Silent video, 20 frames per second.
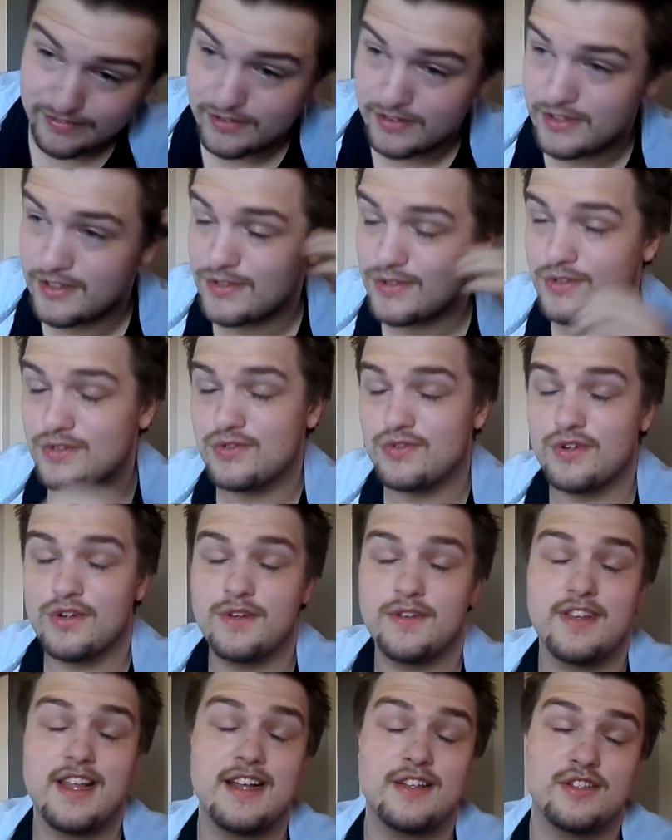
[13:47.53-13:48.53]
fucking
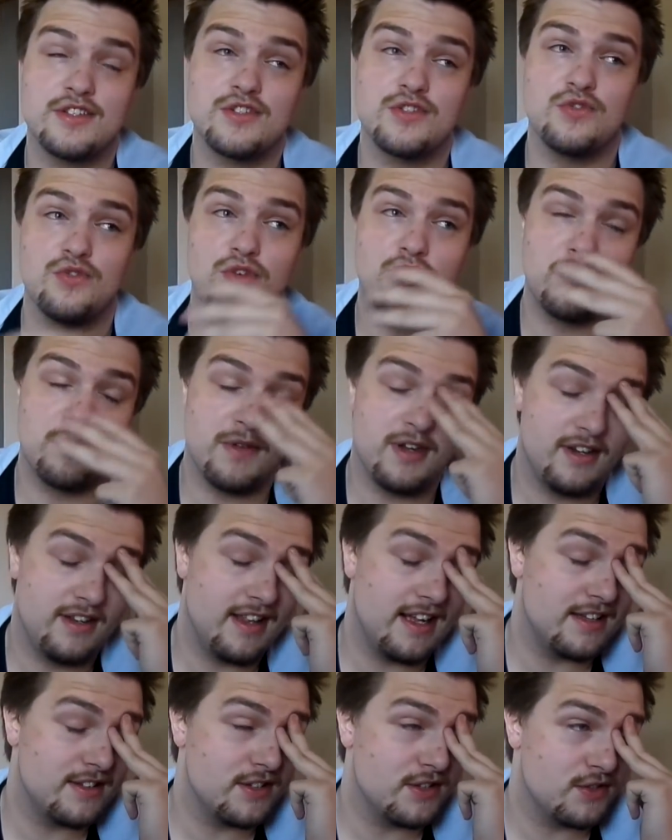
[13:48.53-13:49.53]
destroyed. That destroyed me.
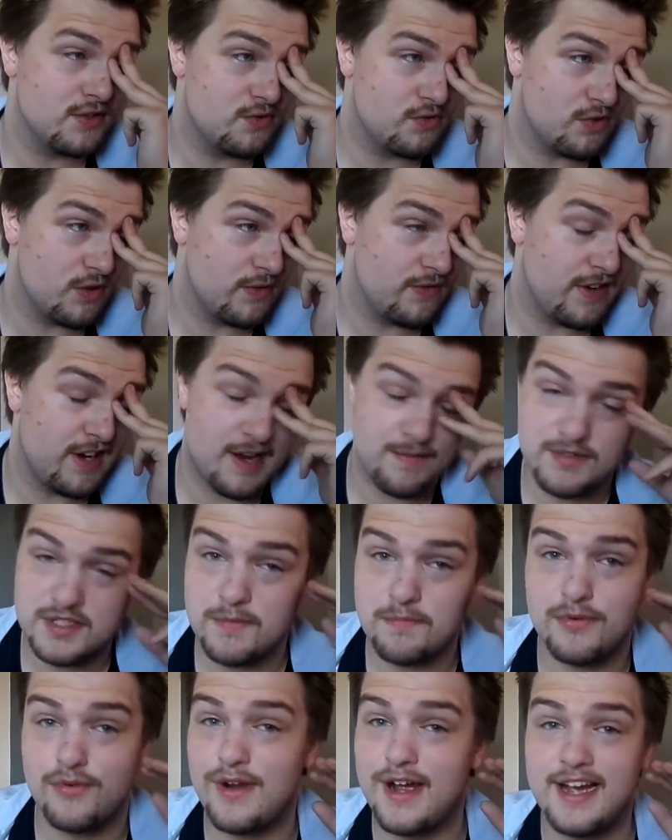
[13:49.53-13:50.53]
That destroyed me. I'm
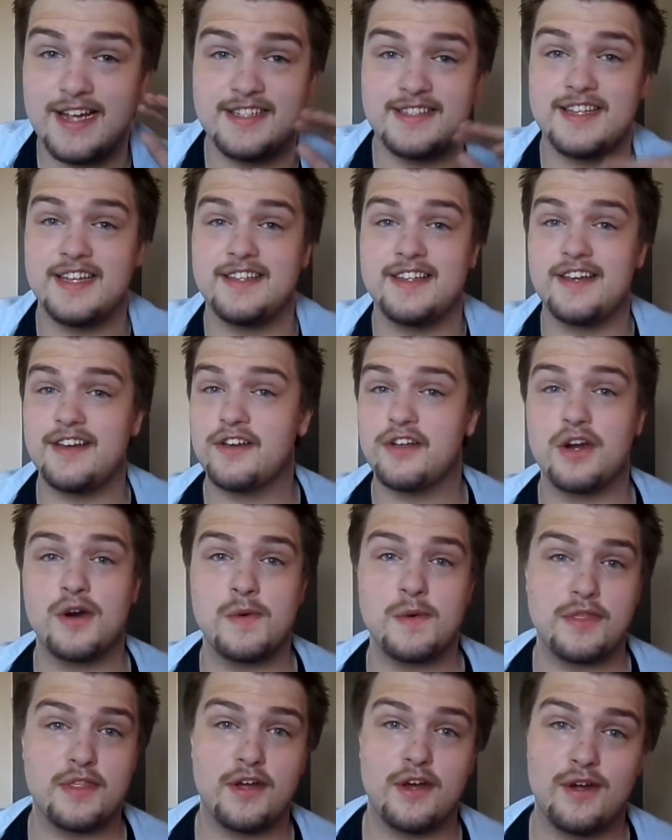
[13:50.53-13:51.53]
surprised they didn't
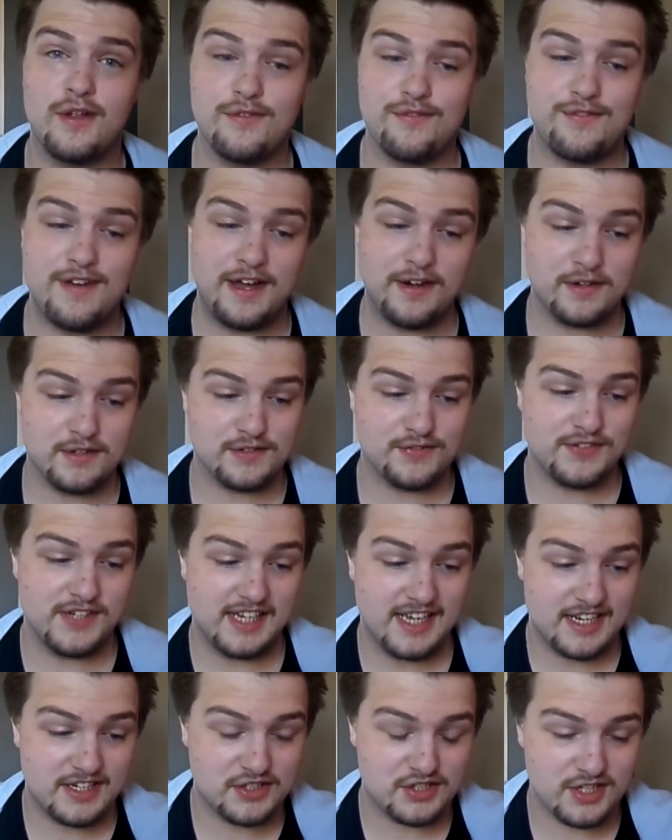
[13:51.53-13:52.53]
go with the whole Thanos
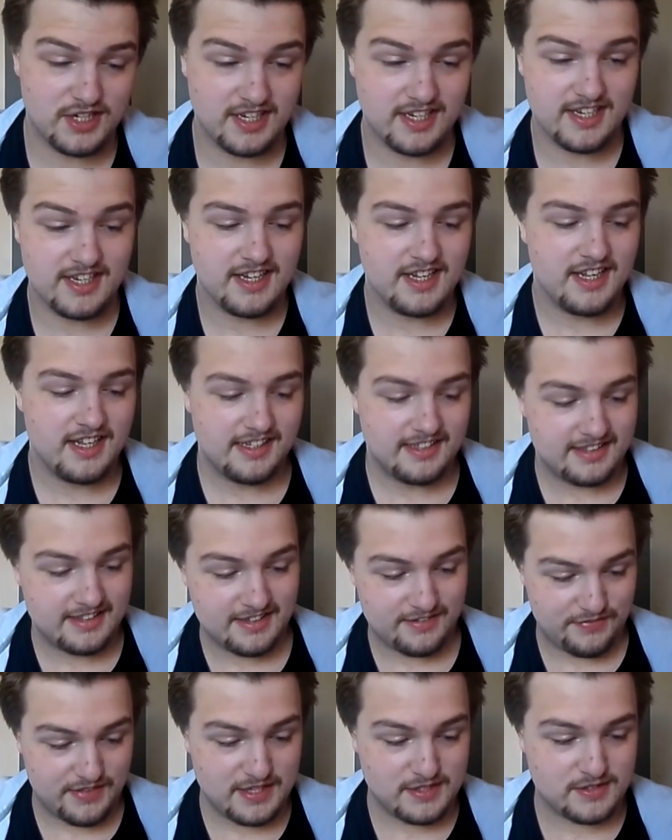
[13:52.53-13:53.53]
thing. Actually,
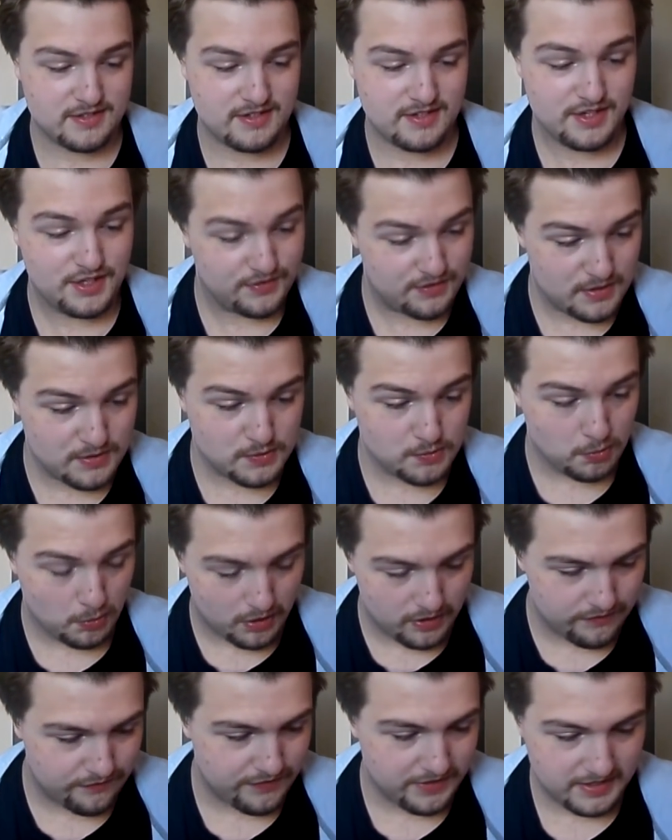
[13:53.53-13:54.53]
there's there's
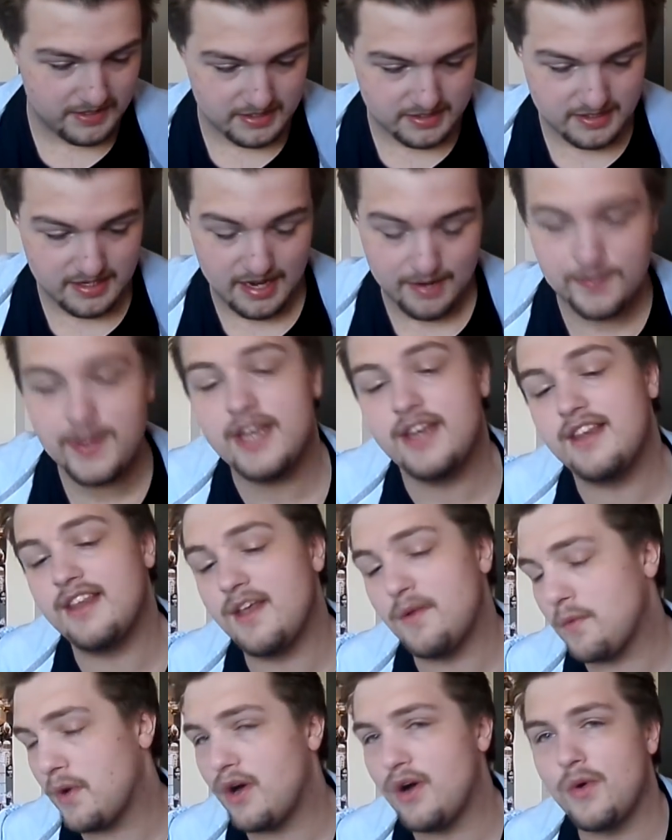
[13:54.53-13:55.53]
one thing that I mean,
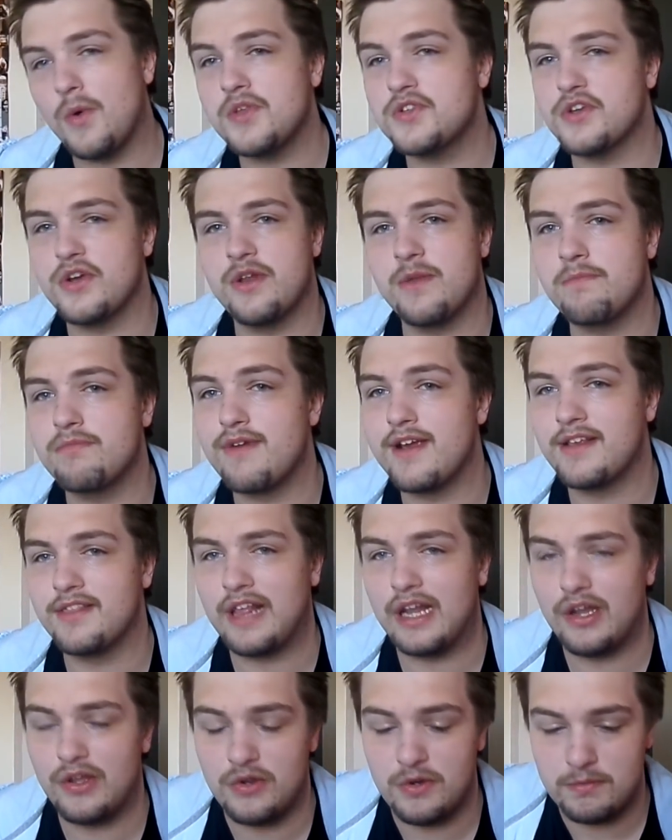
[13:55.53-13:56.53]
they were always going to break
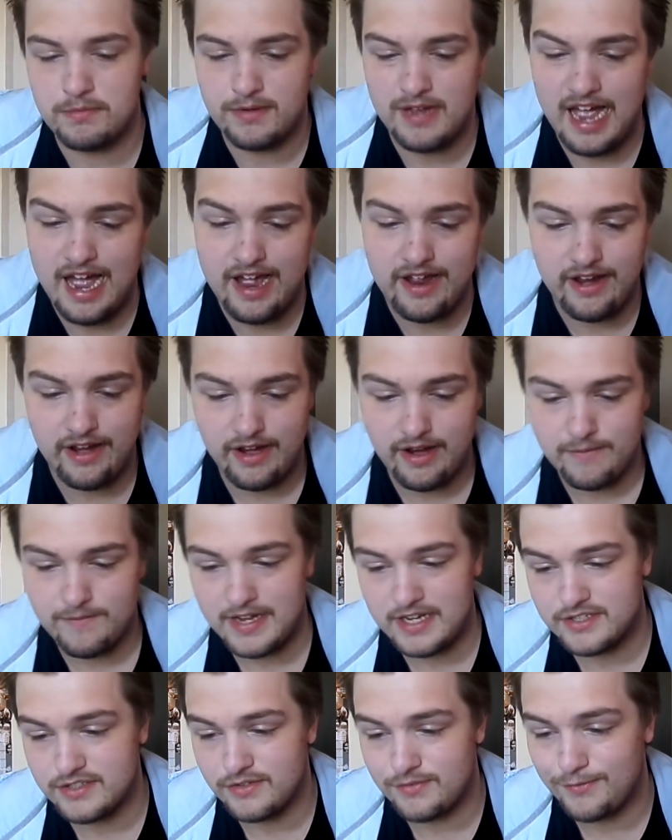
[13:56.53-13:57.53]
the loop. I
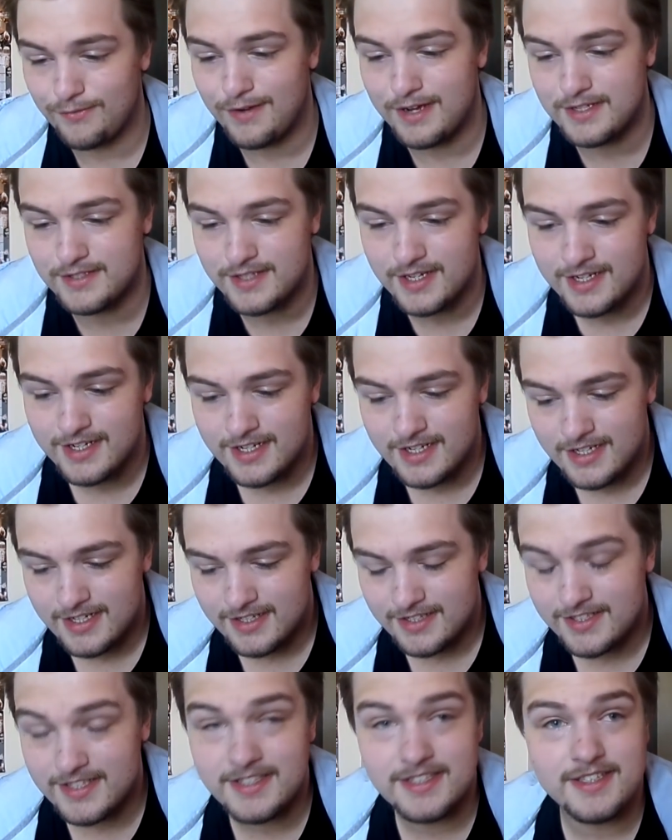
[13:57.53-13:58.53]
imagine wise
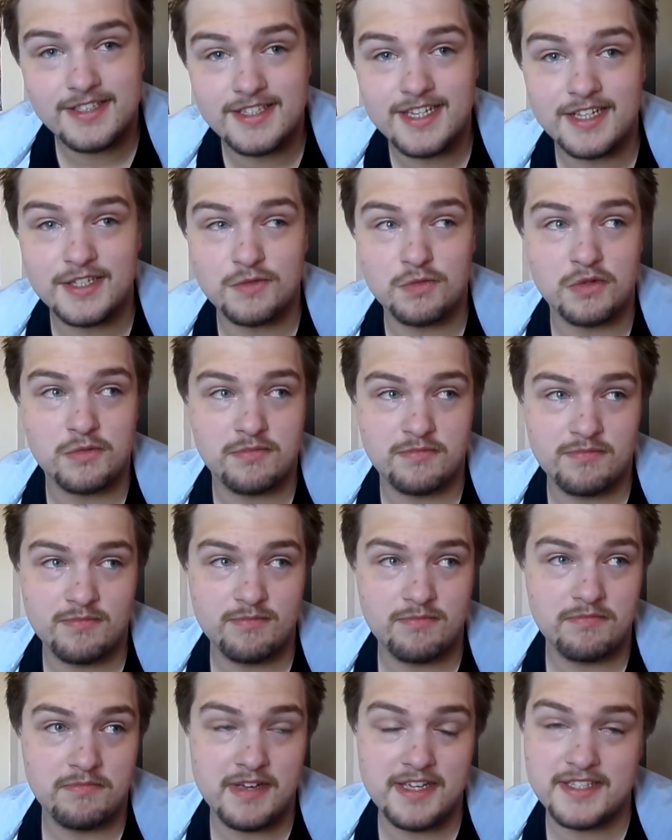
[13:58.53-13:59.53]
season six would
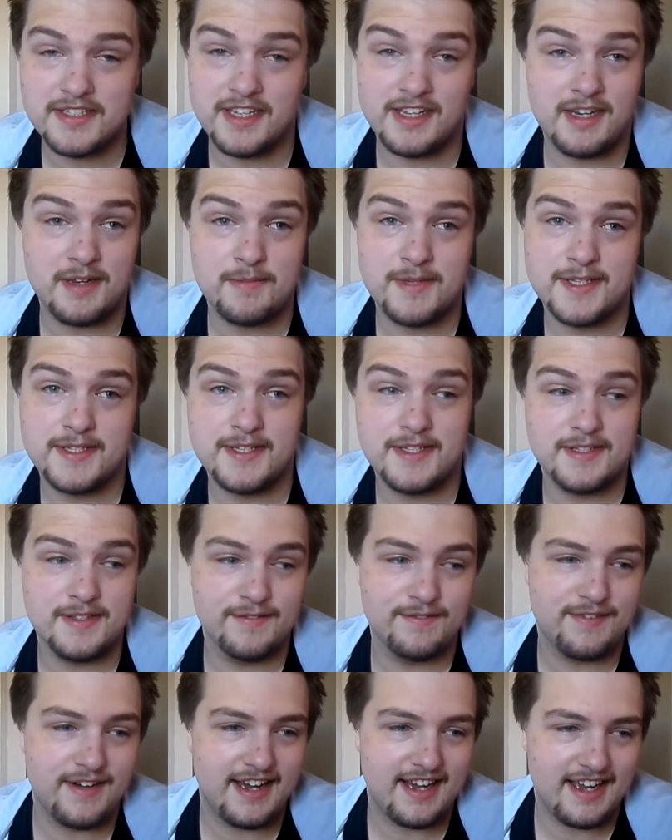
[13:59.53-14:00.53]
basically be
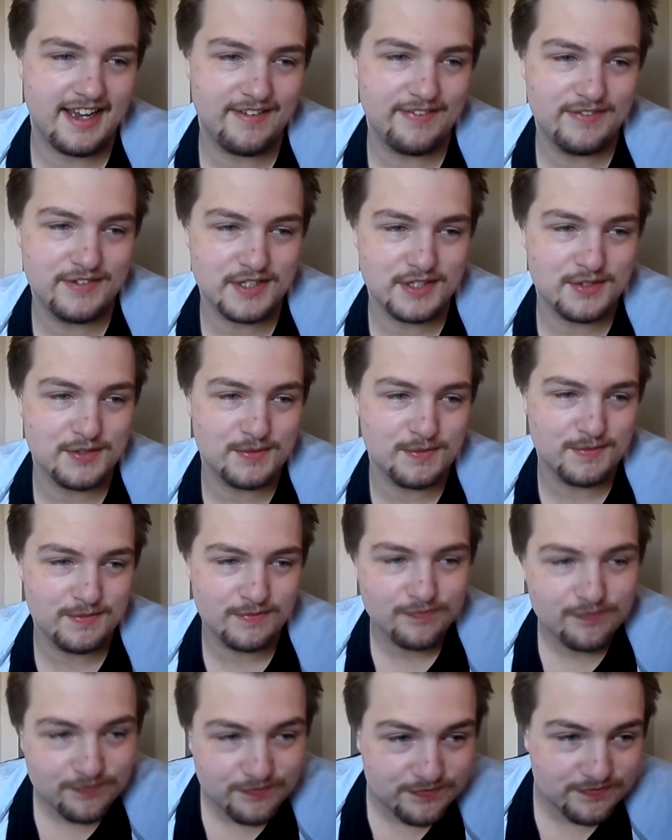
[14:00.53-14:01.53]
season five. Just
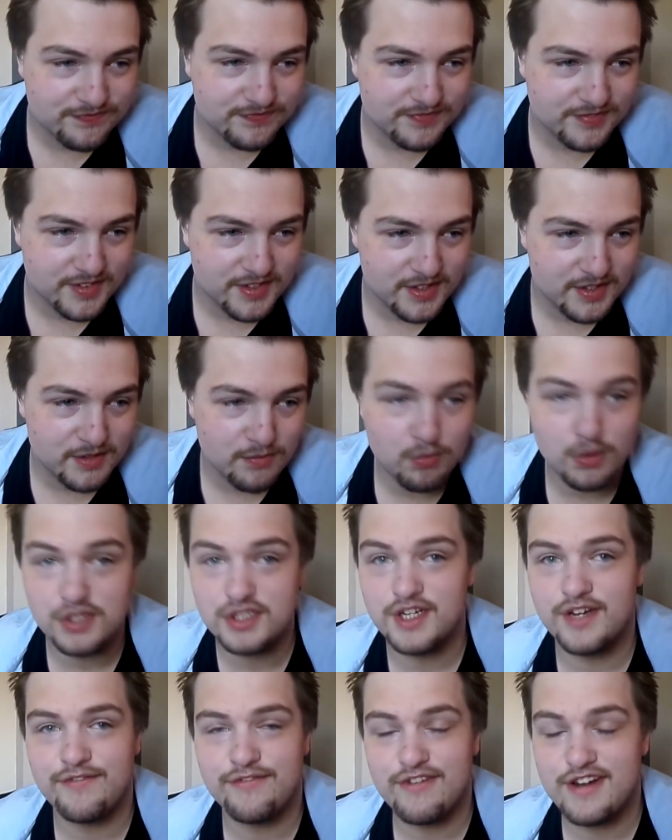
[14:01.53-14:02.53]

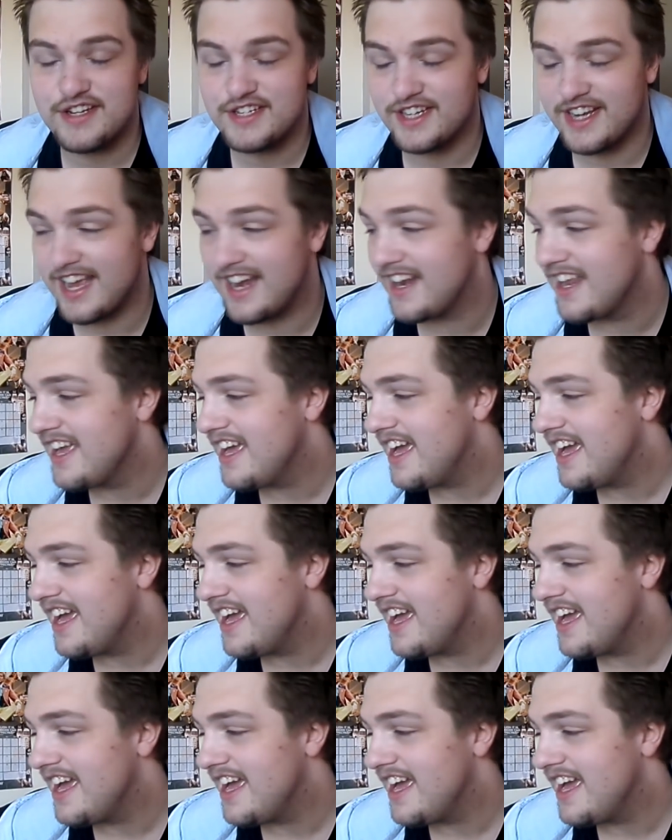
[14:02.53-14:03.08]
watch it fresh again.